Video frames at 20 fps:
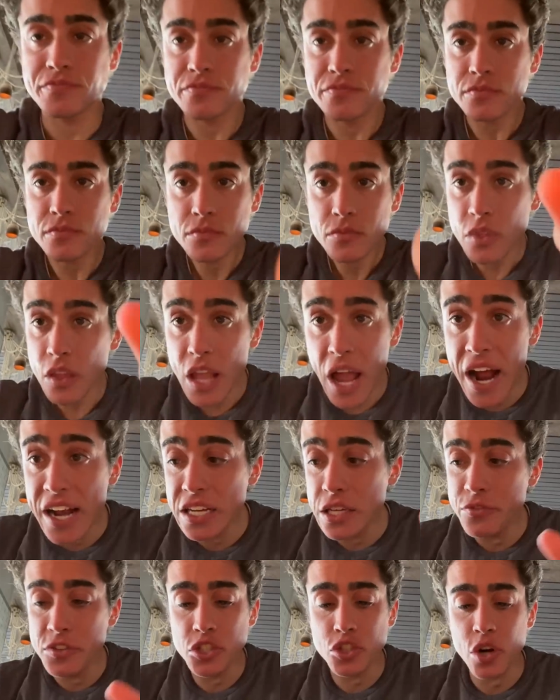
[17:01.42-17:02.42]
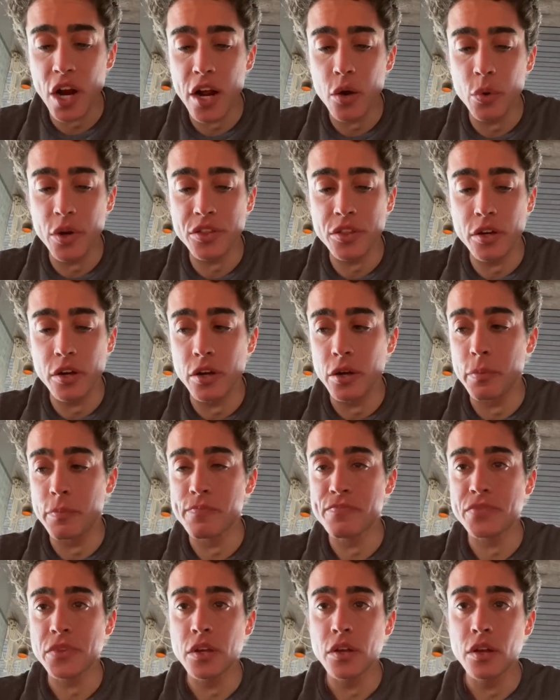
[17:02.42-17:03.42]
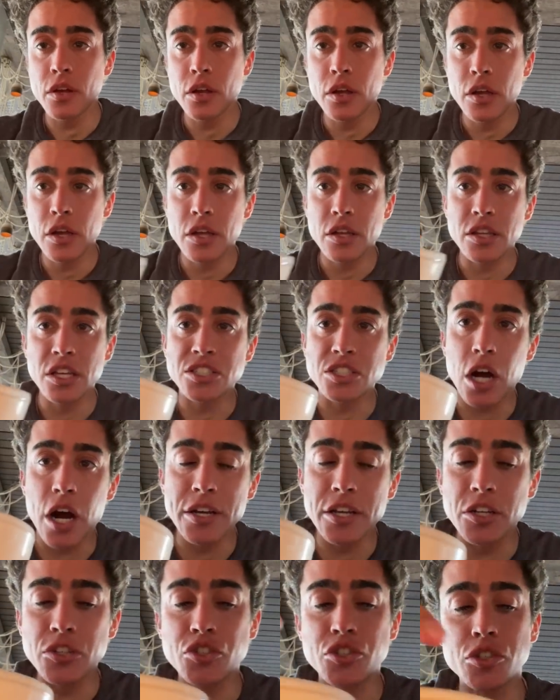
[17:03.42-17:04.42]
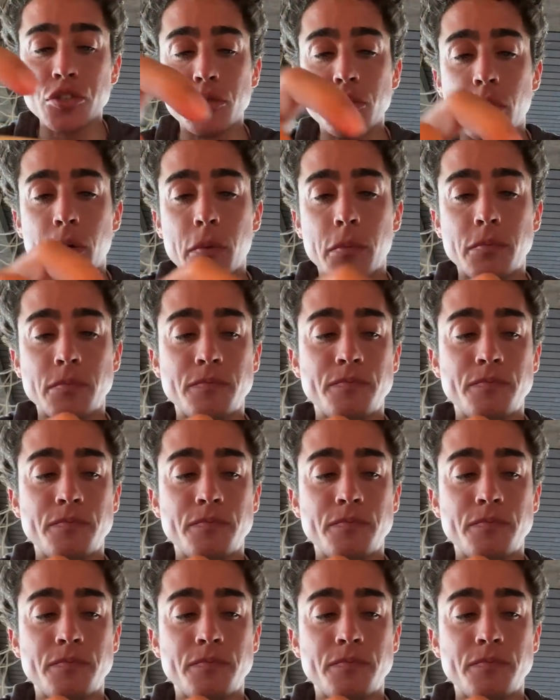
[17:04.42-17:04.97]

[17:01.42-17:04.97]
You are. I'd even try it with this onion juice.